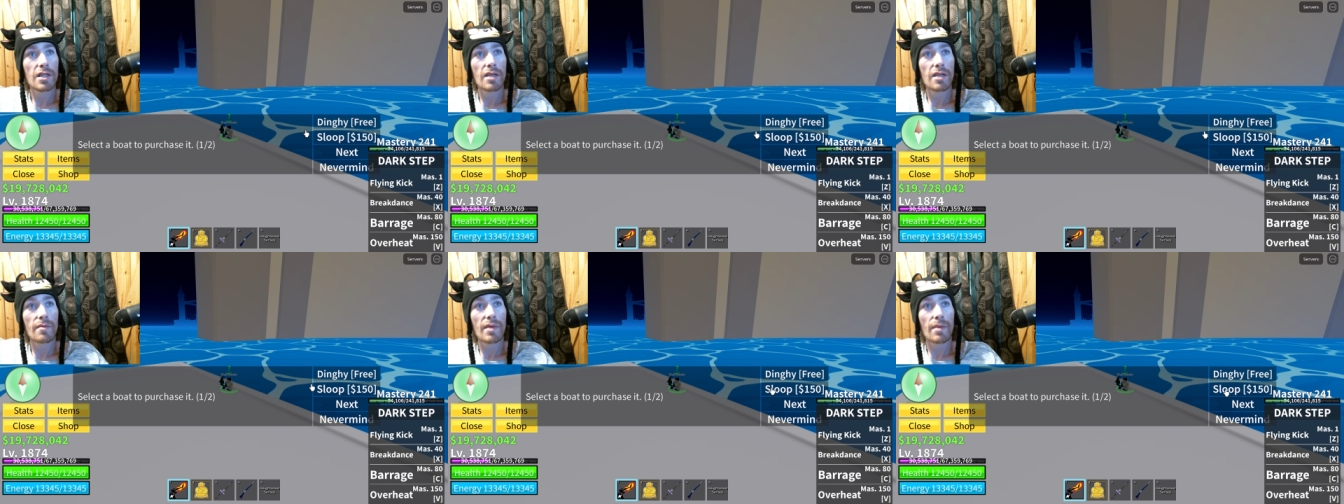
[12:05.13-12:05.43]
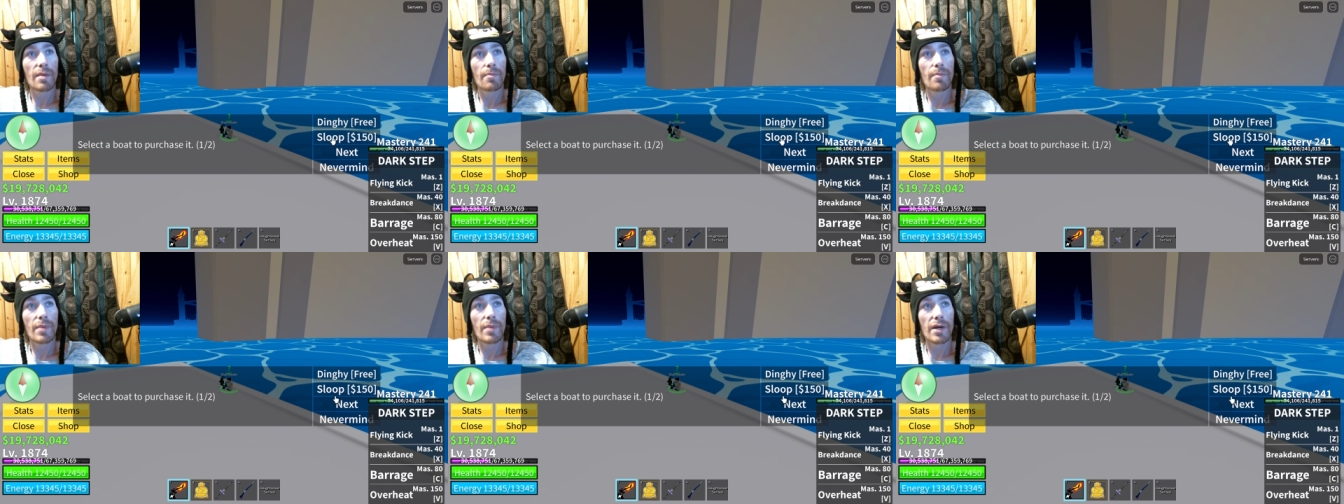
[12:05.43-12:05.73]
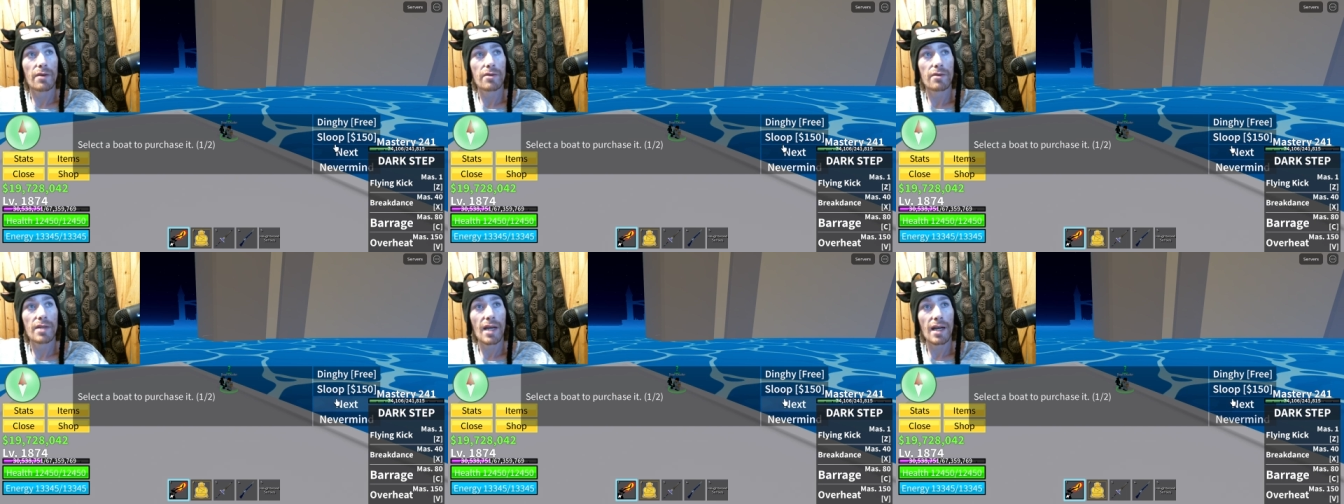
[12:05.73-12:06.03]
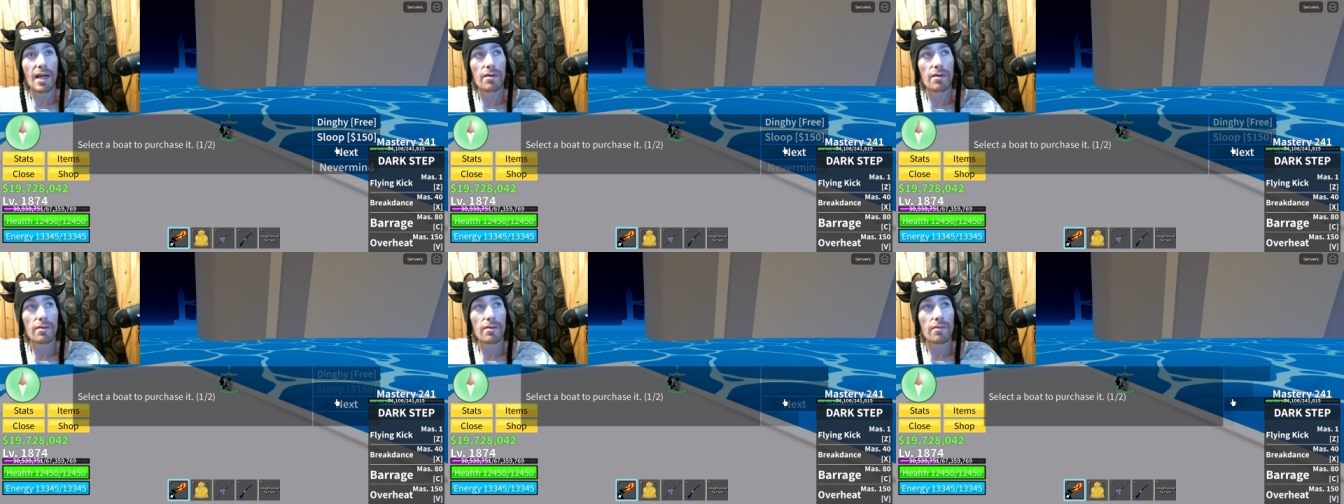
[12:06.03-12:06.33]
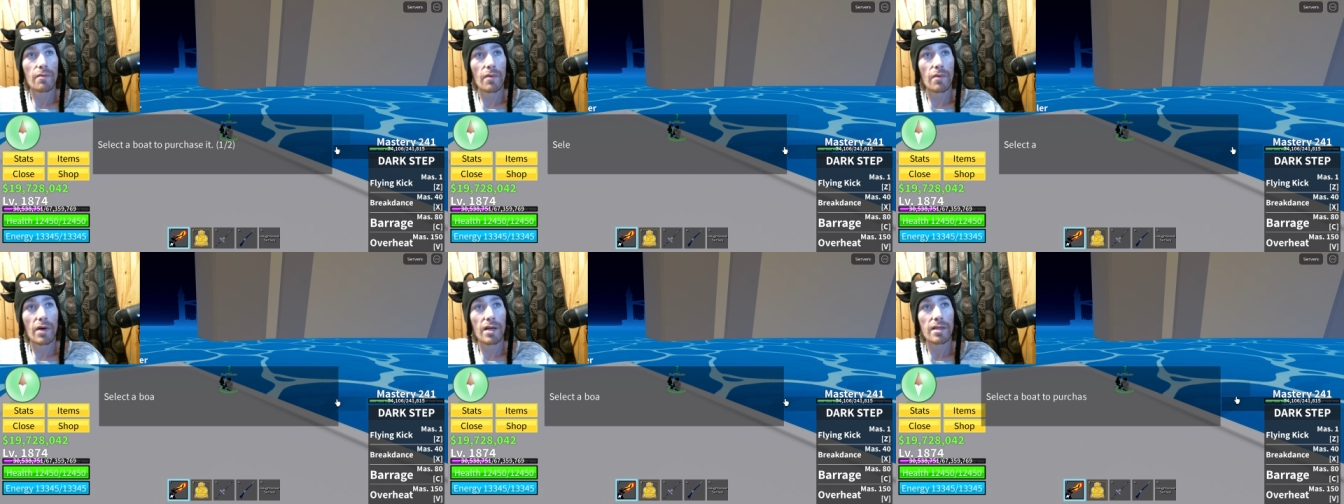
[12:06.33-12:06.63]
give me a boat. I don't
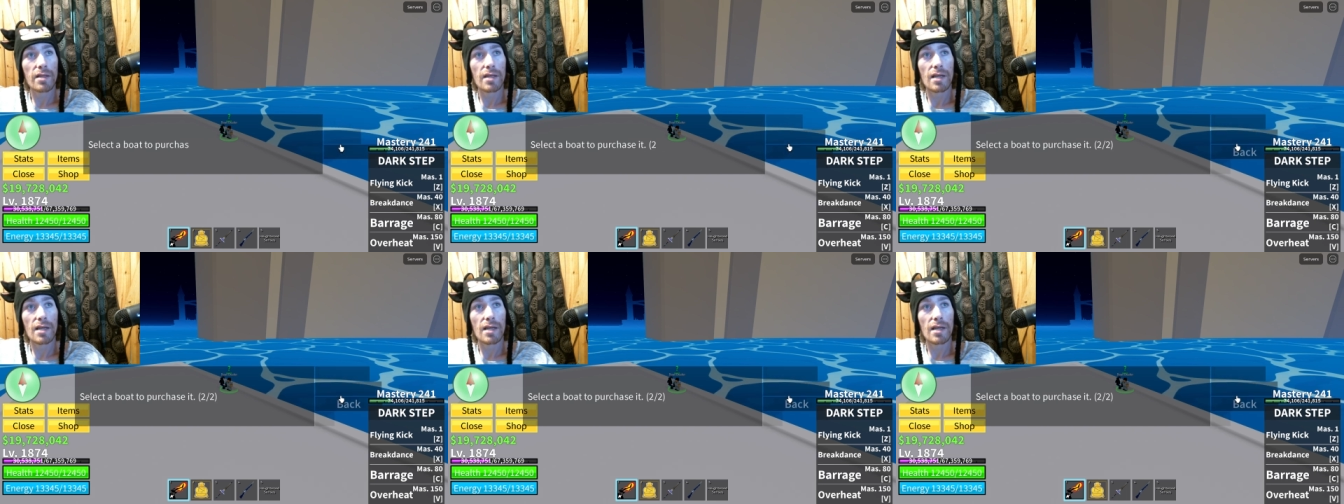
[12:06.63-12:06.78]
want